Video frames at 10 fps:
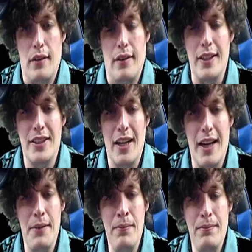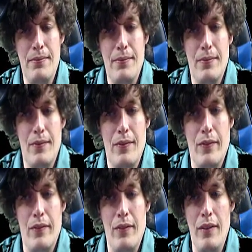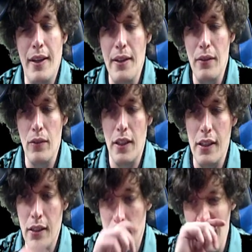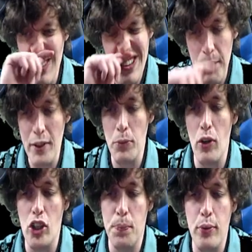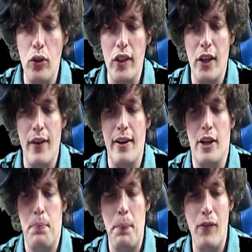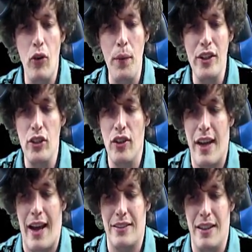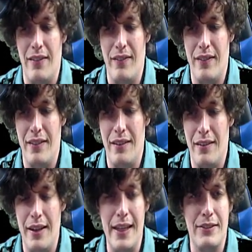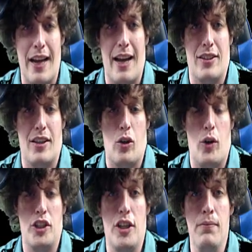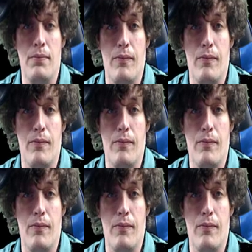This time, we're gonna do a little bit some more exploring around here, but before we do that, I have to ask a question.